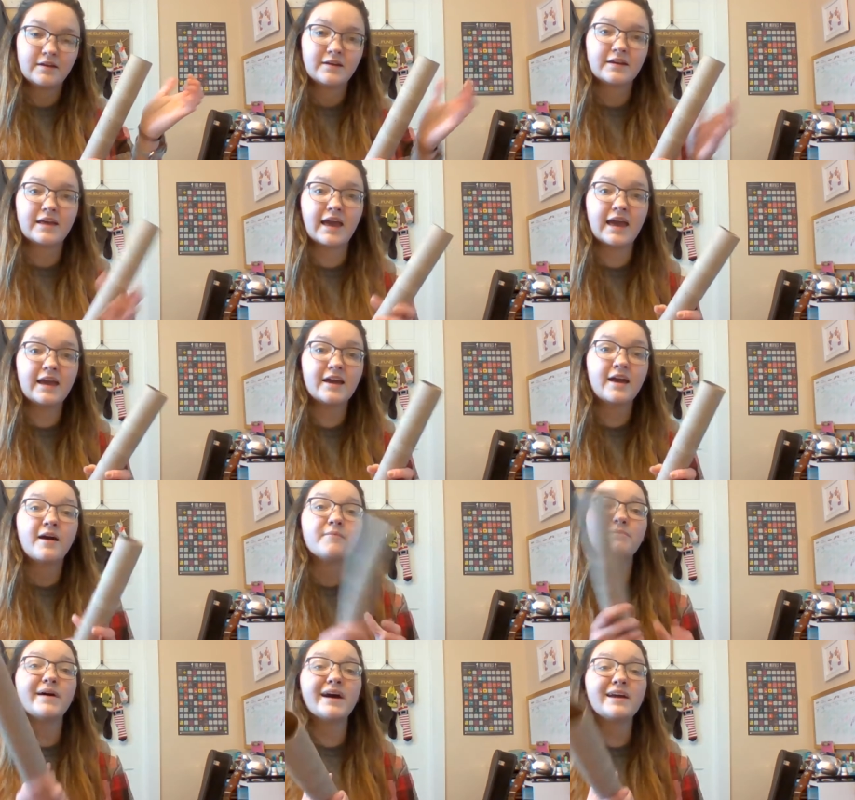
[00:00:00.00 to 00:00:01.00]
Okay,
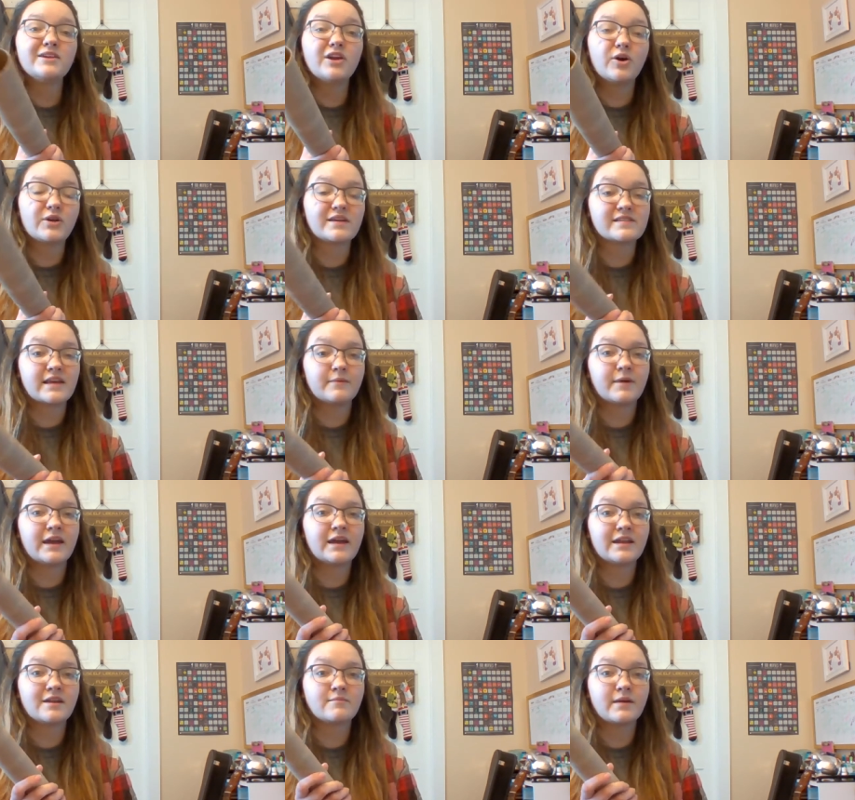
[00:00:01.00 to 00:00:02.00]
but notice, am I
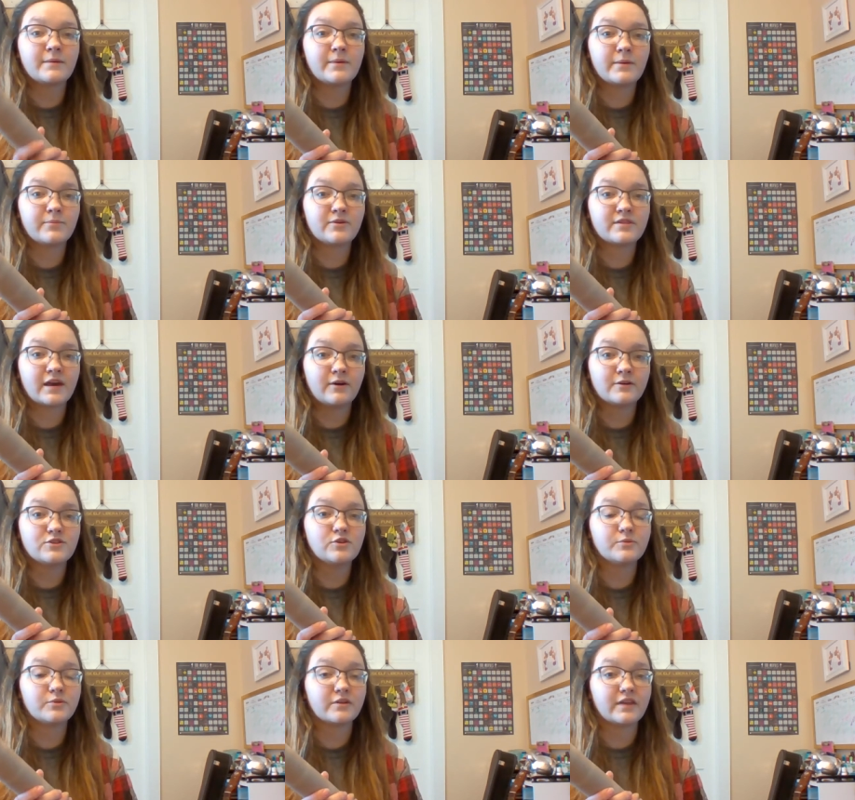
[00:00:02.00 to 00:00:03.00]
hitting my paper towel
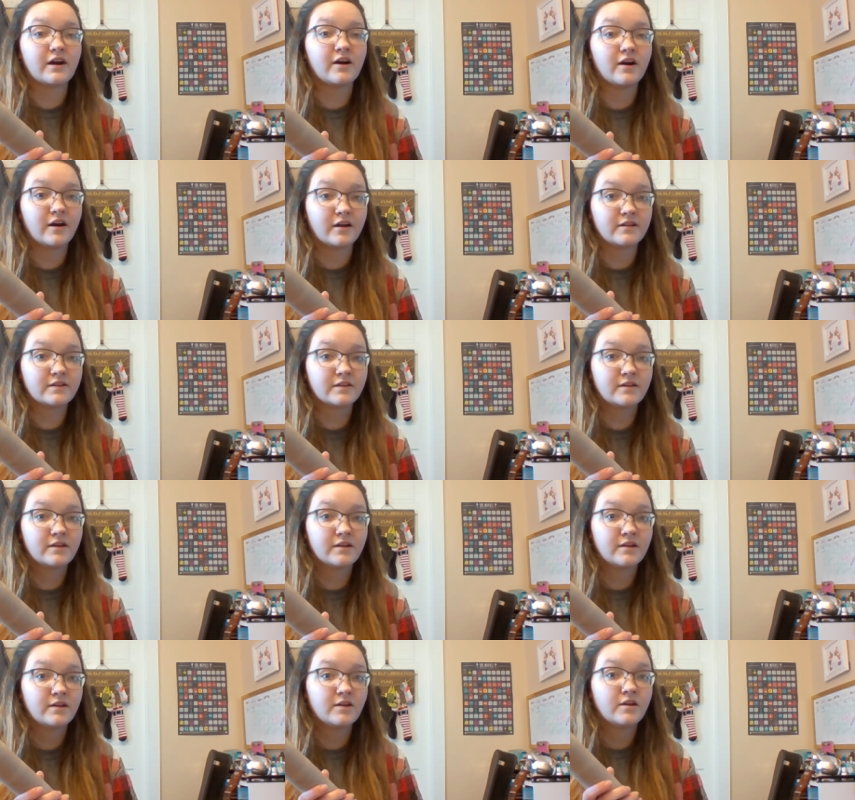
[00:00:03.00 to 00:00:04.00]
tube really hard?
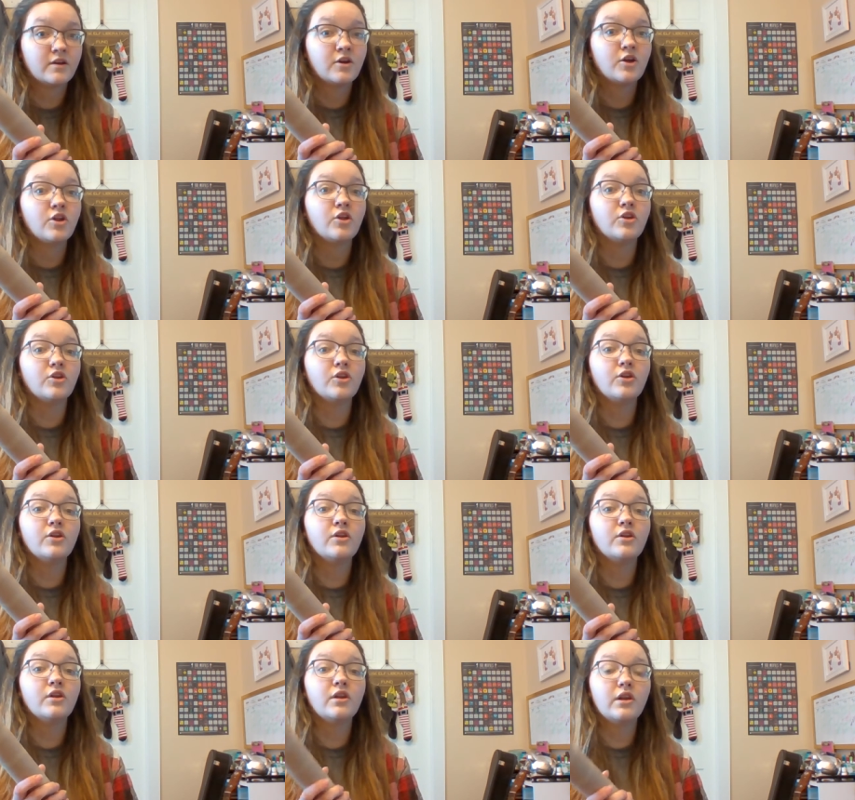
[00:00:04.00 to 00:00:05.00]

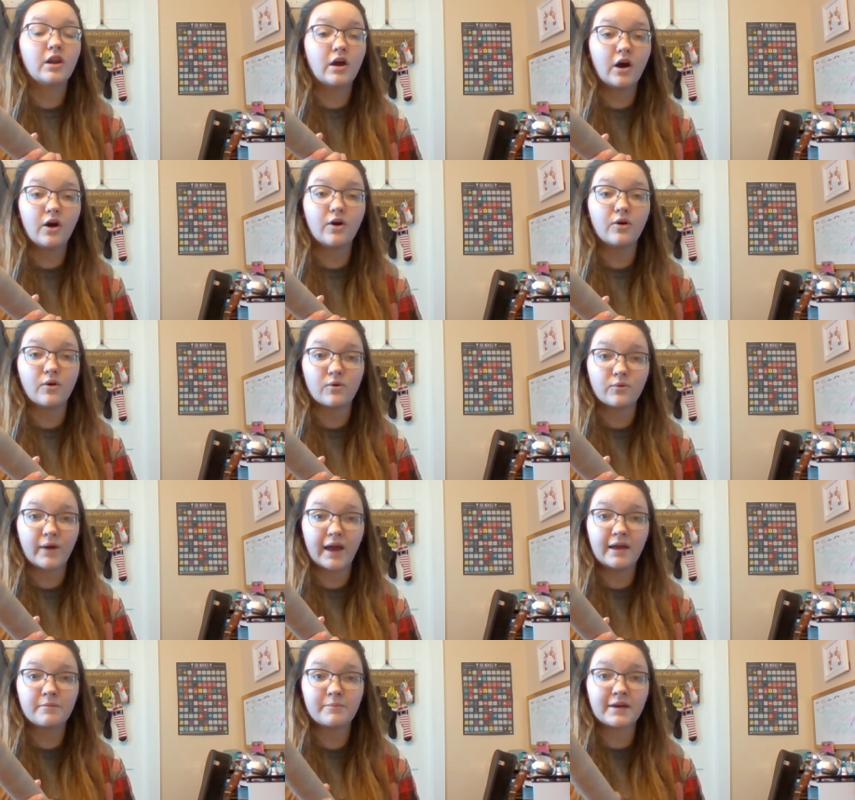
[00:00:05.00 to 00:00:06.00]
No,
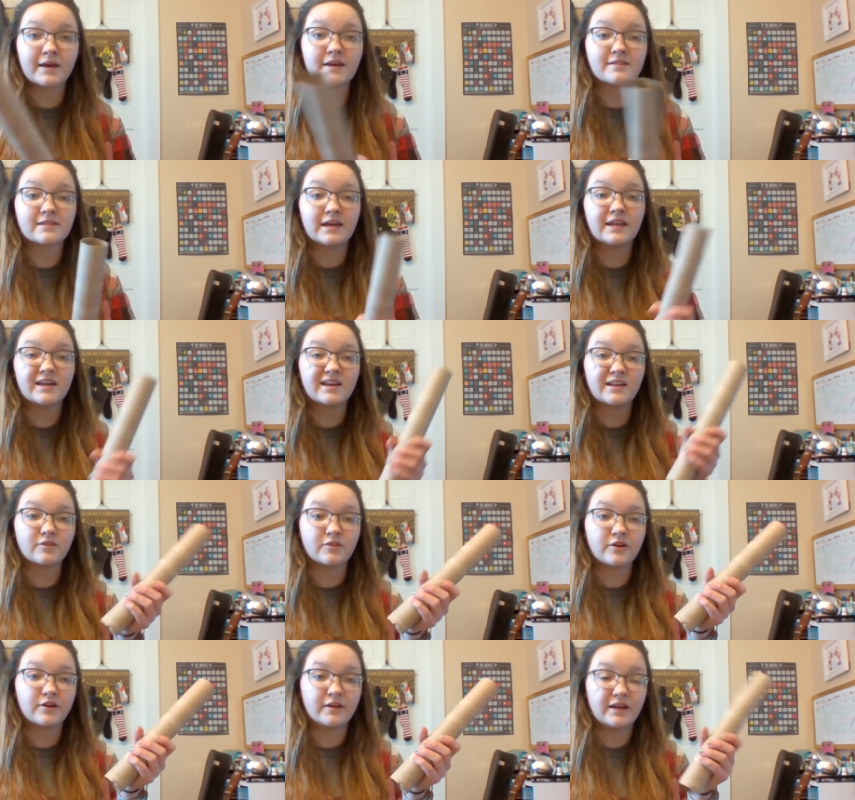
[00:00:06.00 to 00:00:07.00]
right? Because then it
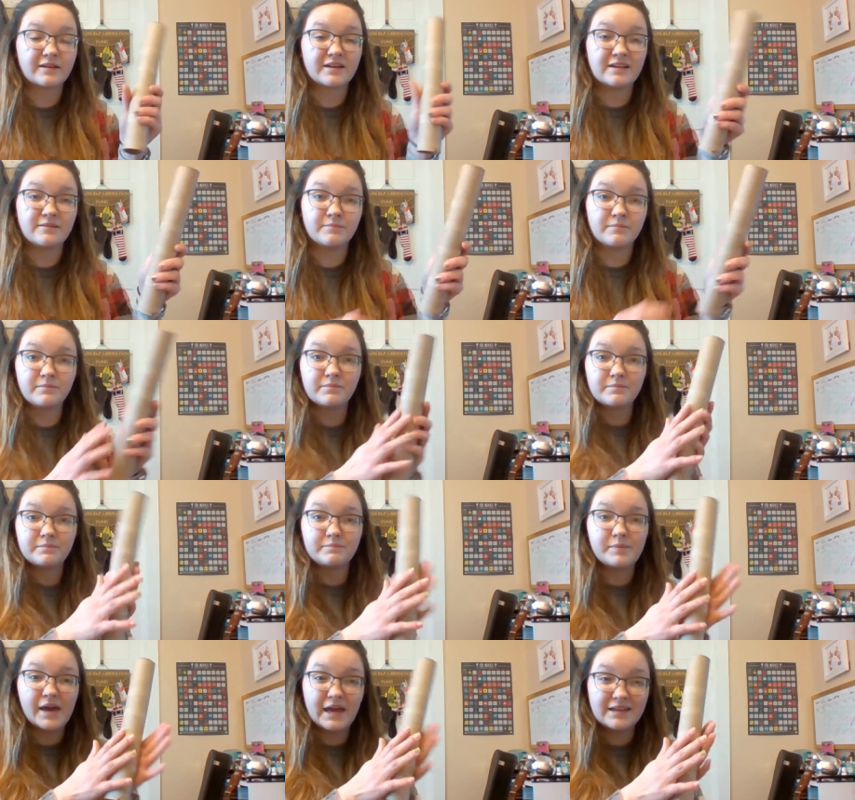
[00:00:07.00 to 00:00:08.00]
can
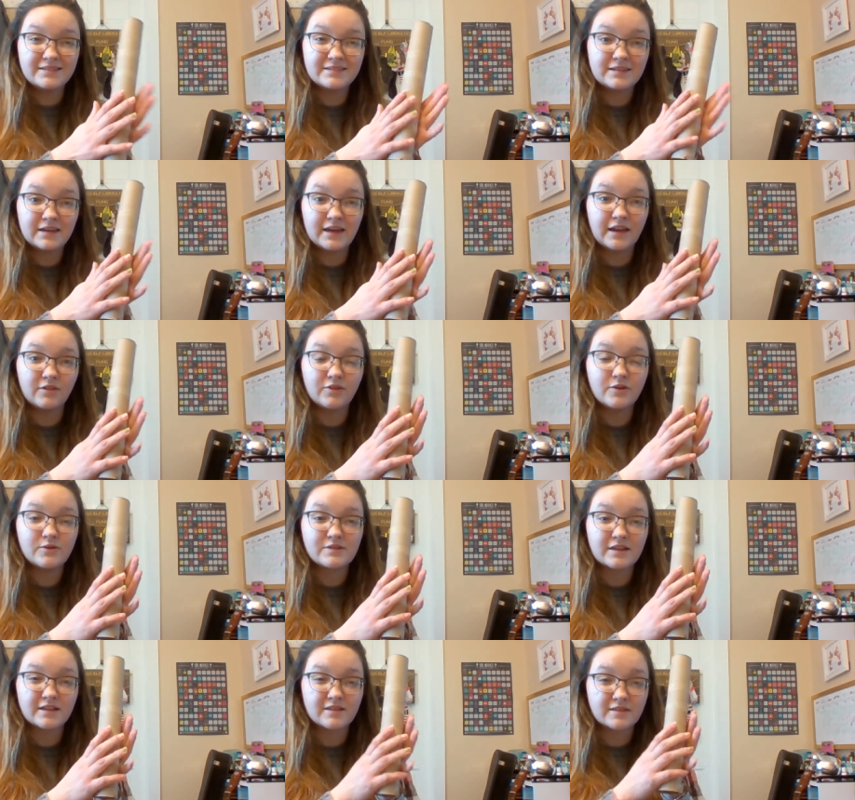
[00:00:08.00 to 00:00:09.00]
bend and
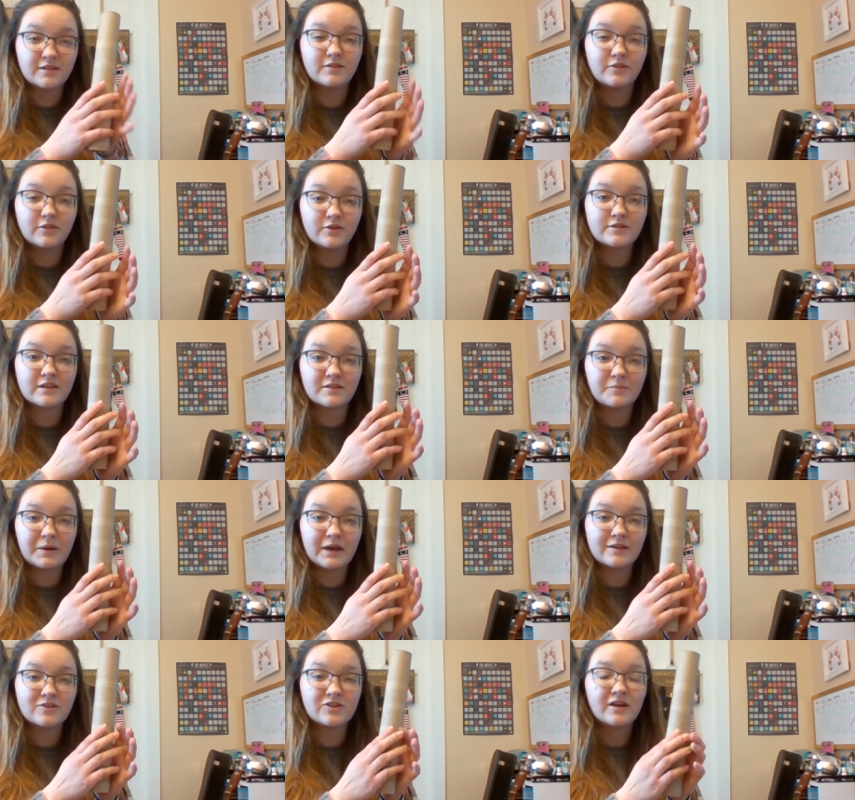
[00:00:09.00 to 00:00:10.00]
lose its
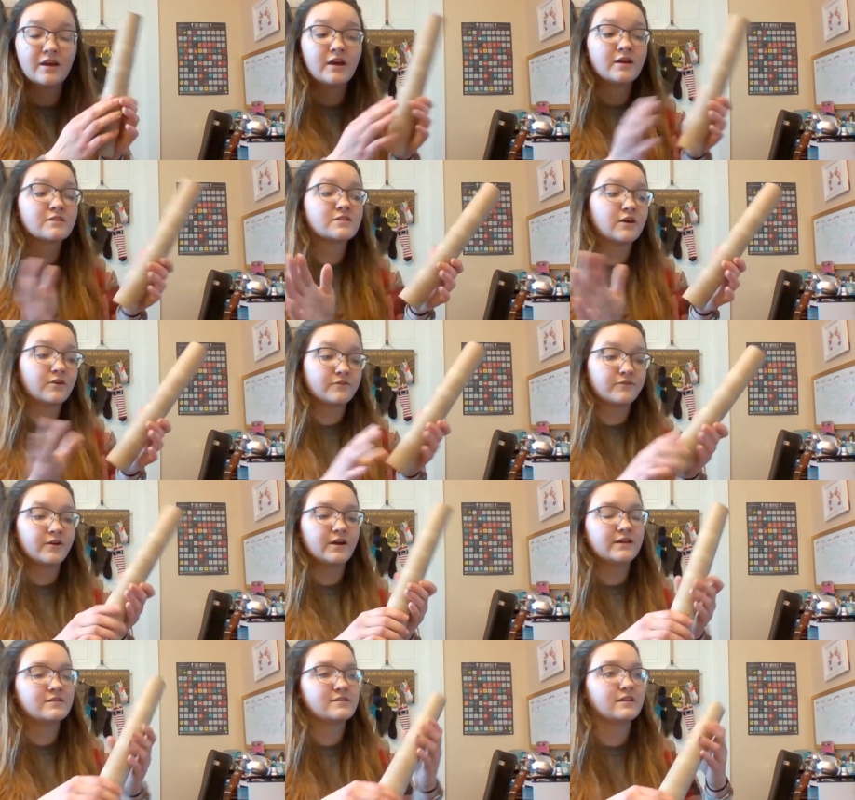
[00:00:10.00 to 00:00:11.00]
pitch. So for
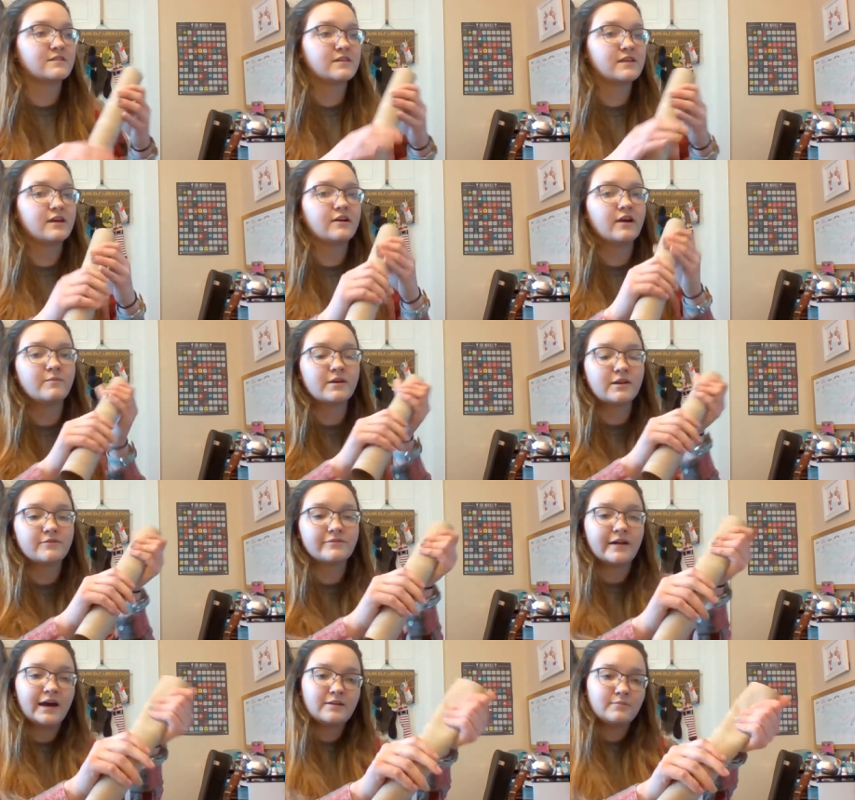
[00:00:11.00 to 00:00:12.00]
instance, here, I'm going to
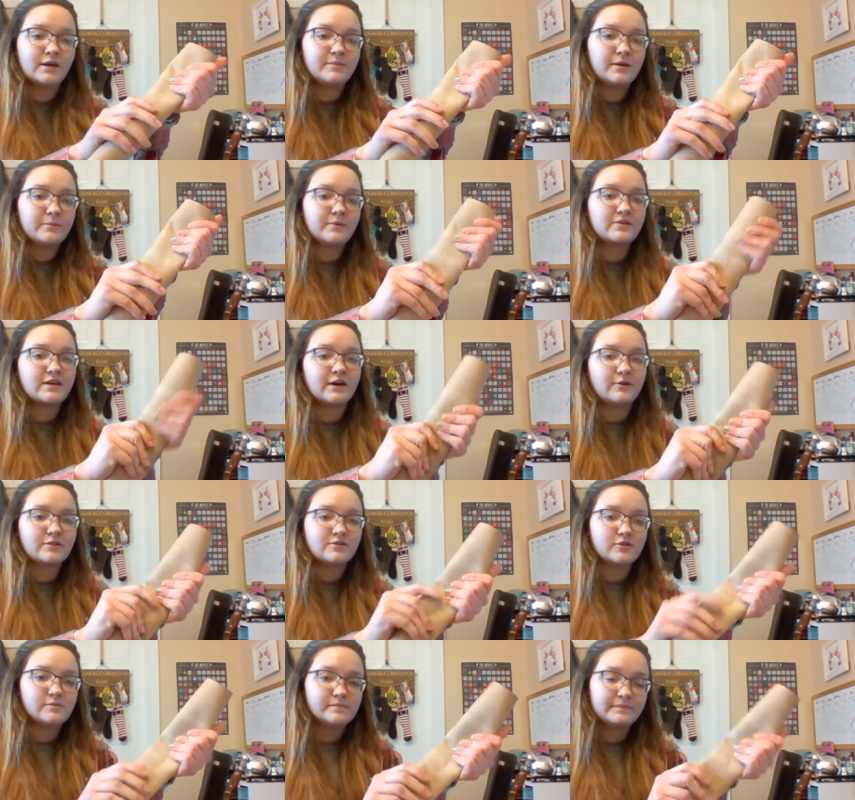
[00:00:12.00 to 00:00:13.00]
flatten my paper towel
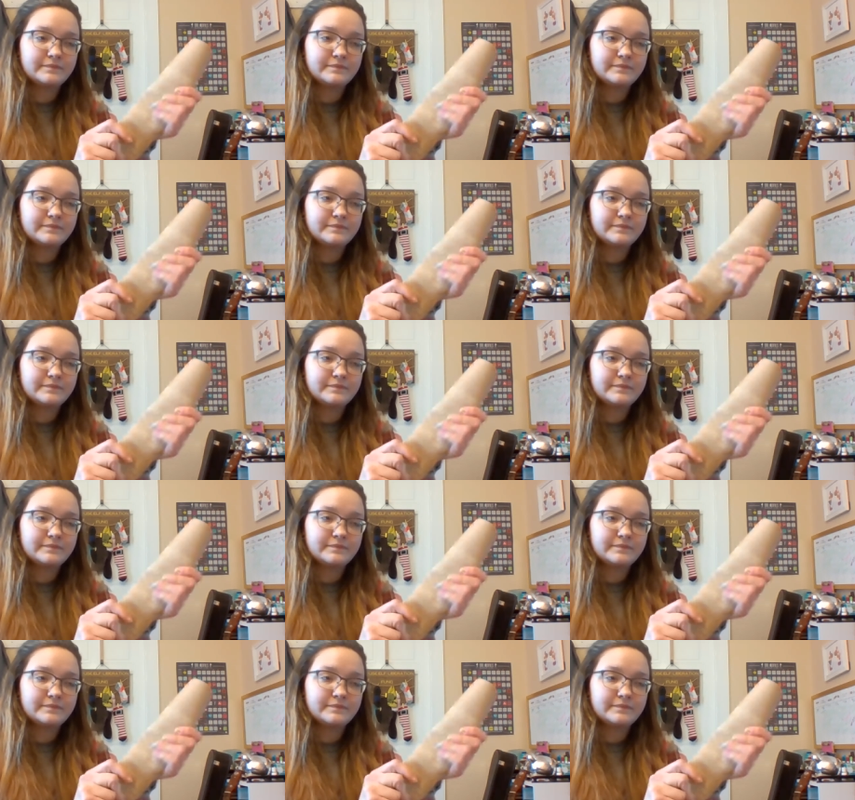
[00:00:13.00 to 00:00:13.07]
tube.